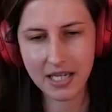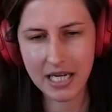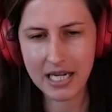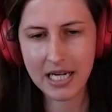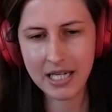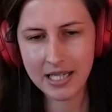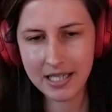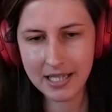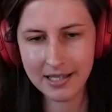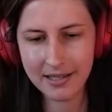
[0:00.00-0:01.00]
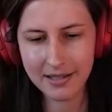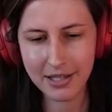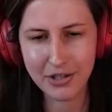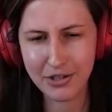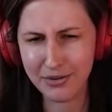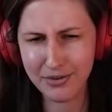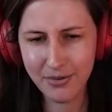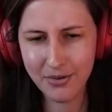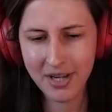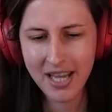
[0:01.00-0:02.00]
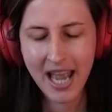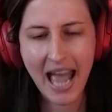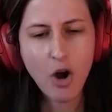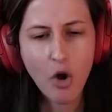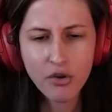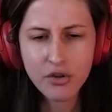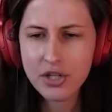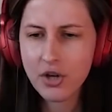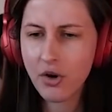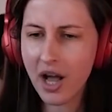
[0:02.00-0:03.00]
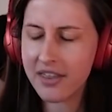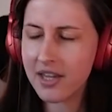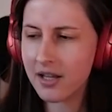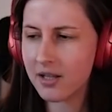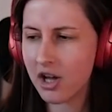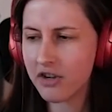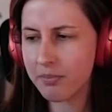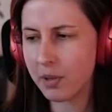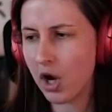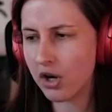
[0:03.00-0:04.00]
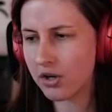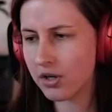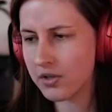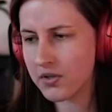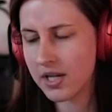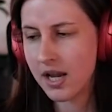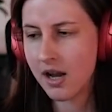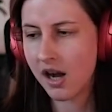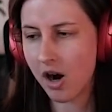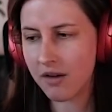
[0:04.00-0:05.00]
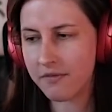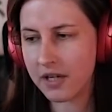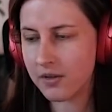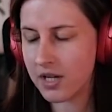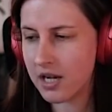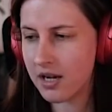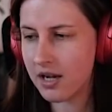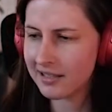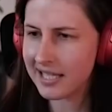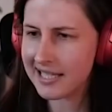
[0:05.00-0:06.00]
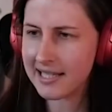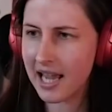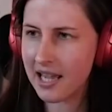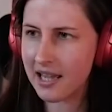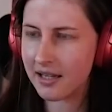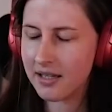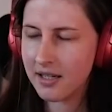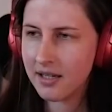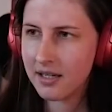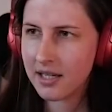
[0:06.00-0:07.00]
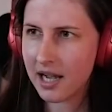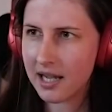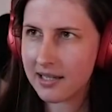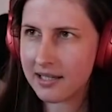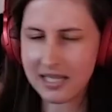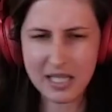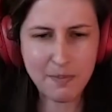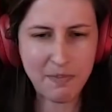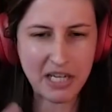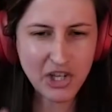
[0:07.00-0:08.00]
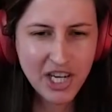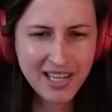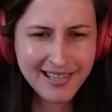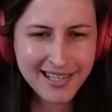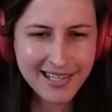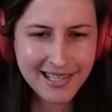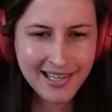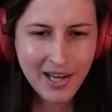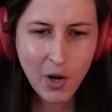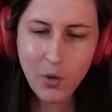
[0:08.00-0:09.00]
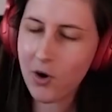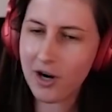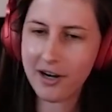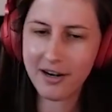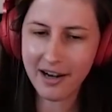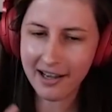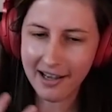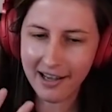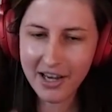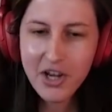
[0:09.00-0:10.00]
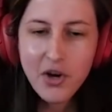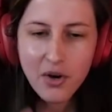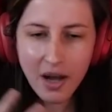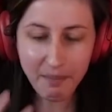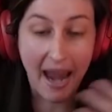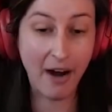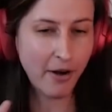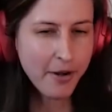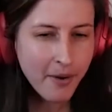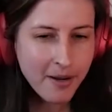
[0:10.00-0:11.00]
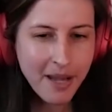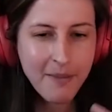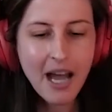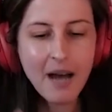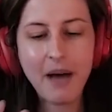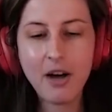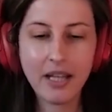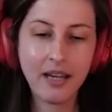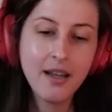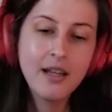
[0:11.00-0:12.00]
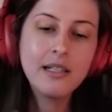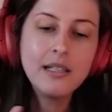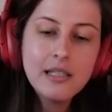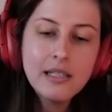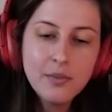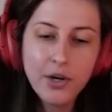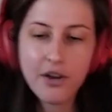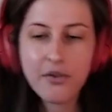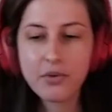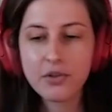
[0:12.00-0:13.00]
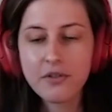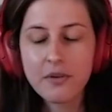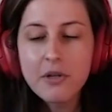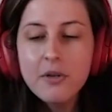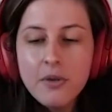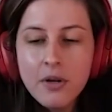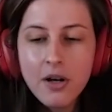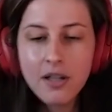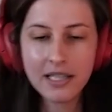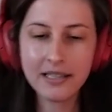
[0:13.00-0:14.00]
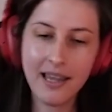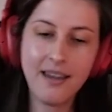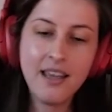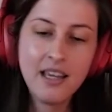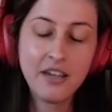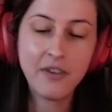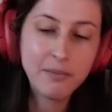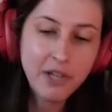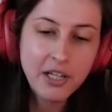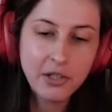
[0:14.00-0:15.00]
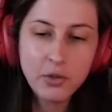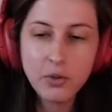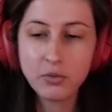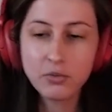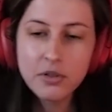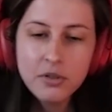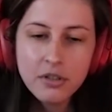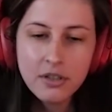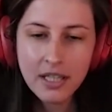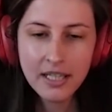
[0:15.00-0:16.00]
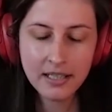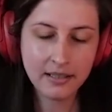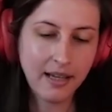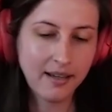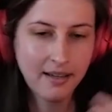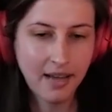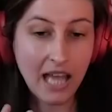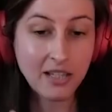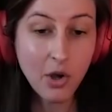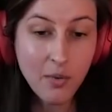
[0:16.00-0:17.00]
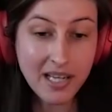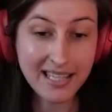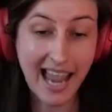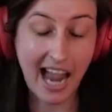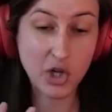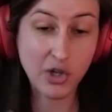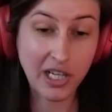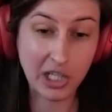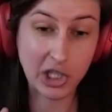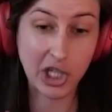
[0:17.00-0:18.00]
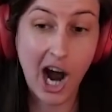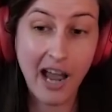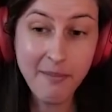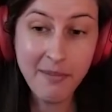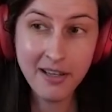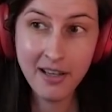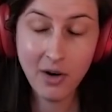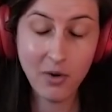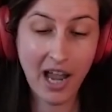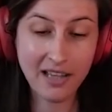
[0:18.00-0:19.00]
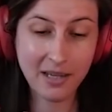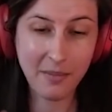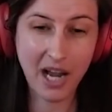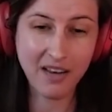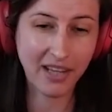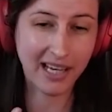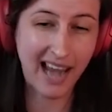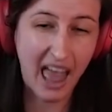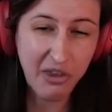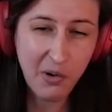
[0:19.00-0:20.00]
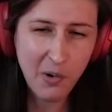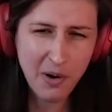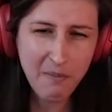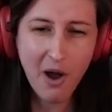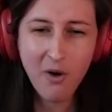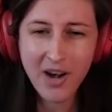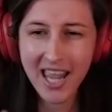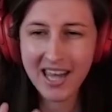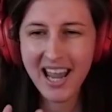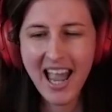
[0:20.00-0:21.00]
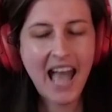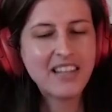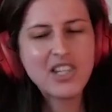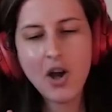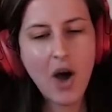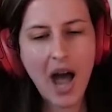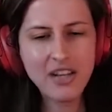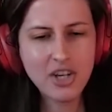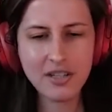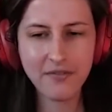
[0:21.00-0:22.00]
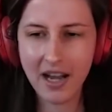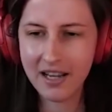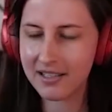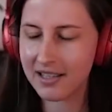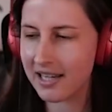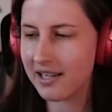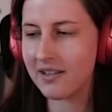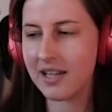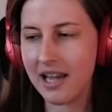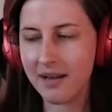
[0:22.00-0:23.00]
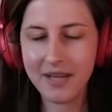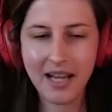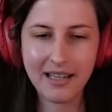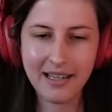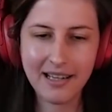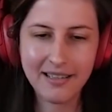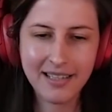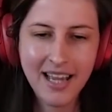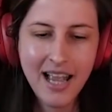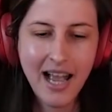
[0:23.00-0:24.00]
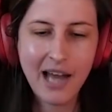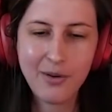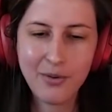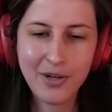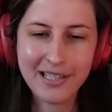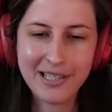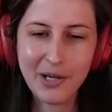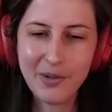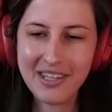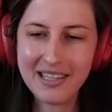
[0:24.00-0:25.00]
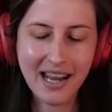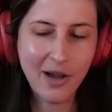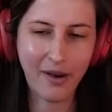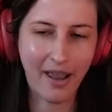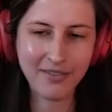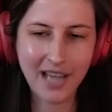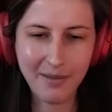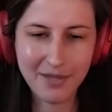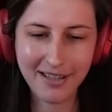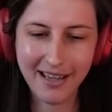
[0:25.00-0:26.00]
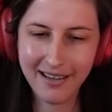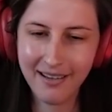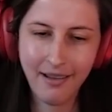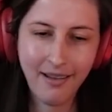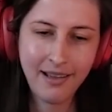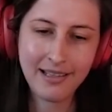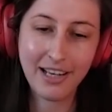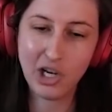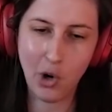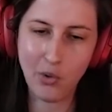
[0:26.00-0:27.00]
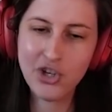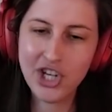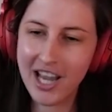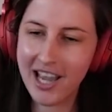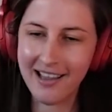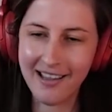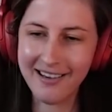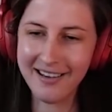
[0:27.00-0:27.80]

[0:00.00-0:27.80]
tedious to do, and also I think a lot of bloggers are very, let's say, suspicious or uh, you know paranoid maybe about like oh, what are the rules from google and like if i break a google rule like as though it is actually a crime or has some kind of like an ethical component and so i just find like okay i'm not i, I don't want to deal with this i don't have time to like negotiate